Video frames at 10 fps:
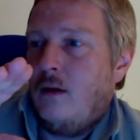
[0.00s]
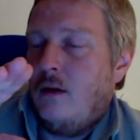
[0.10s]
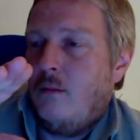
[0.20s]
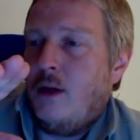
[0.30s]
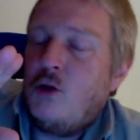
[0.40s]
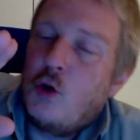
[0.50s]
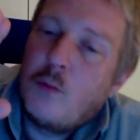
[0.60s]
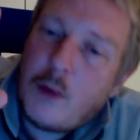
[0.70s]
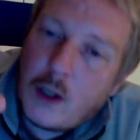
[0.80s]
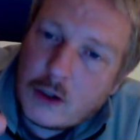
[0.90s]
but your
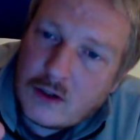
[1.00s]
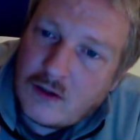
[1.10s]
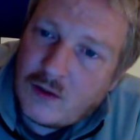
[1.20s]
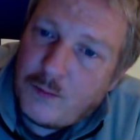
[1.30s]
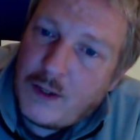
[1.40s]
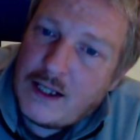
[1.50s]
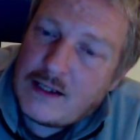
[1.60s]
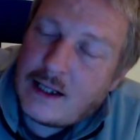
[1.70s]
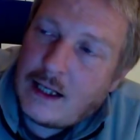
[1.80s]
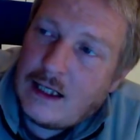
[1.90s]
bot
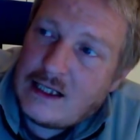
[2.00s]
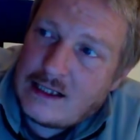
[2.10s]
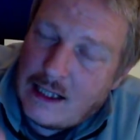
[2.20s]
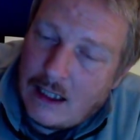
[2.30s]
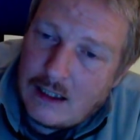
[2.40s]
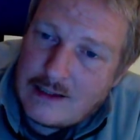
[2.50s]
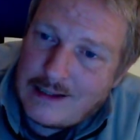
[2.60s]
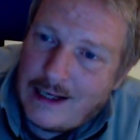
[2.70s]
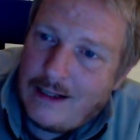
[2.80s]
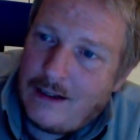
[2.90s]
basically sells
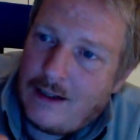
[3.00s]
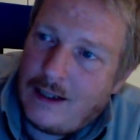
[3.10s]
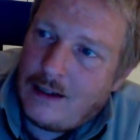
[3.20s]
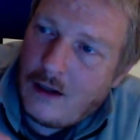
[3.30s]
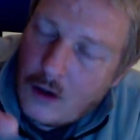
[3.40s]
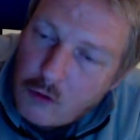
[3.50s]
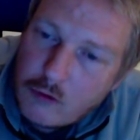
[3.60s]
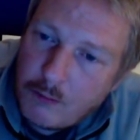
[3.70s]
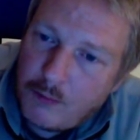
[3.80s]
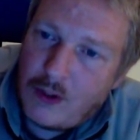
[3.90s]
then at a lower
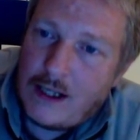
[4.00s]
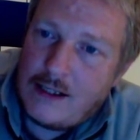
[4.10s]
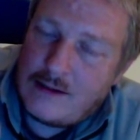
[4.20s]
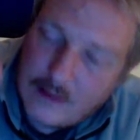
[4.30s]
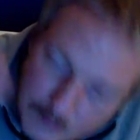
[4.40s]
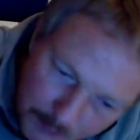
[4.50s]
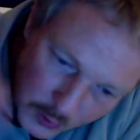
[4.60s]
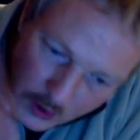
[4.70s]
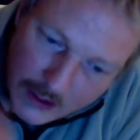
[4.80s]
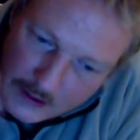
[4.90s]
price and
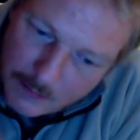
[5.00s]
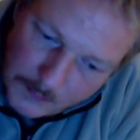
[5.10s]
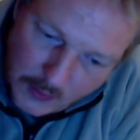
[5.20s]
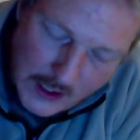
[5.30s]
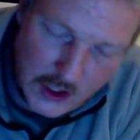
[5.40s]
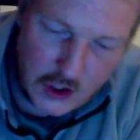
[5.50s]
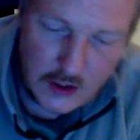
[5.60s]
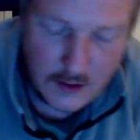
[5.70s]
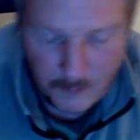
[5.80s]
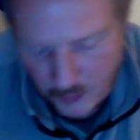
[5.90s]
pulling the
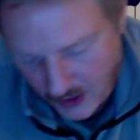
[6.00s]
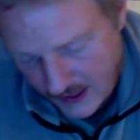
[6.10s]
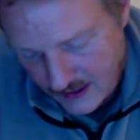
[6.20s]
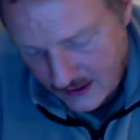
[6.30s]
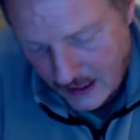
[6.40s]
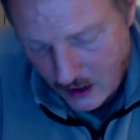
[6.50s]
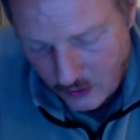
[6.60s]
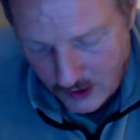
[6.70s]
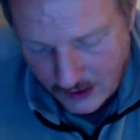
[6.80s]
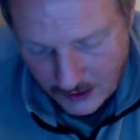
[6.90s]
price down
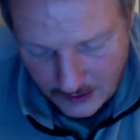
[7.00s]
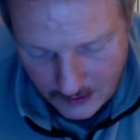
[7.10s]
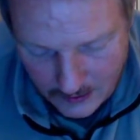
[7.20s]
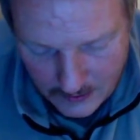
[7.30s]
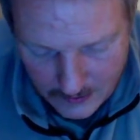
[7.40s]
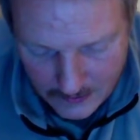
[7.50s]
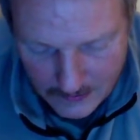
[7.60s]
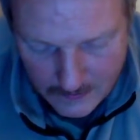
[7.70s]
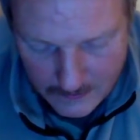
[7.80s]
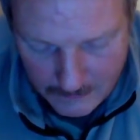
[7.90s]
again,
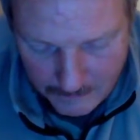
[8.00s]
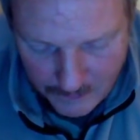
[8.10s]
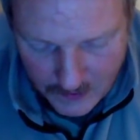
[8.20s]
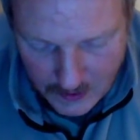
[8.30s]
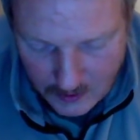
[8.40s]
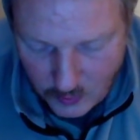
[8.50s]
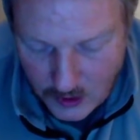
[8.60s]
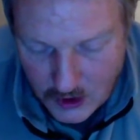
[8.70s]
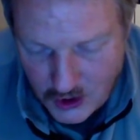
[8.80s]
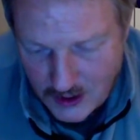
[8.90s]
it will
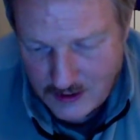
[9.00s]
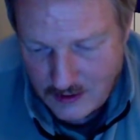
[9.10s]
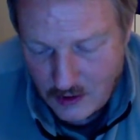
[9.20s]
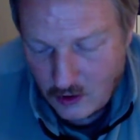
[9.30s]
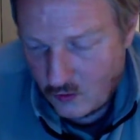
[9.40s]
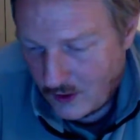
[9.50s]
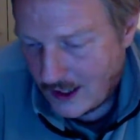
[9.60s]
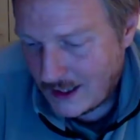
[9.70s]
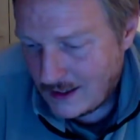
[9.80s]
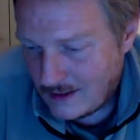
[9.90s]
just not
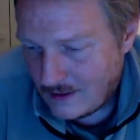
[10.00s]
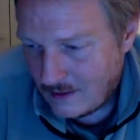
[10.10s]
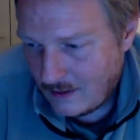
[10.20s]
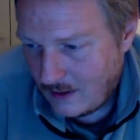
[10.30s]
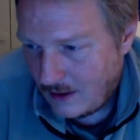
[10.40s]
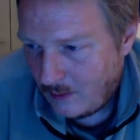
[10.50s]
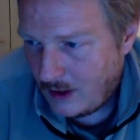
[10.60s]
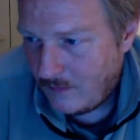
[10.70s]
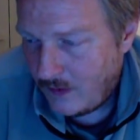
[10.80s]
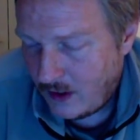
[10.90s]
rise. And I
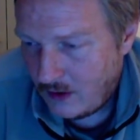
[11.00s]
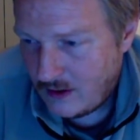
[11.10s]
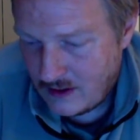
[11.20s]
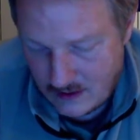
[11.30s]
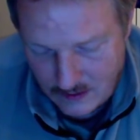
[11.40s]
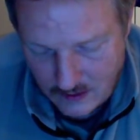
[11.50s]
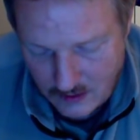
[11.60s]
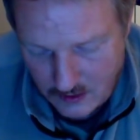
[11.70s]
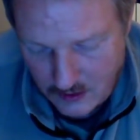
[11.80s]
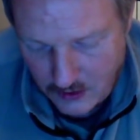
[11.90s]
mean, there is
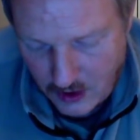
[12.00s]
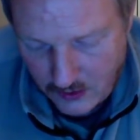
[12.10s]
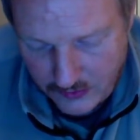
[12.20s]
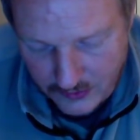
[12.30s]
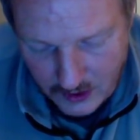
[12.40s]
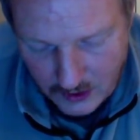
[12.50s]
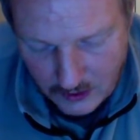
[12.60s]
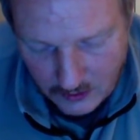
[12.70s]
nothing,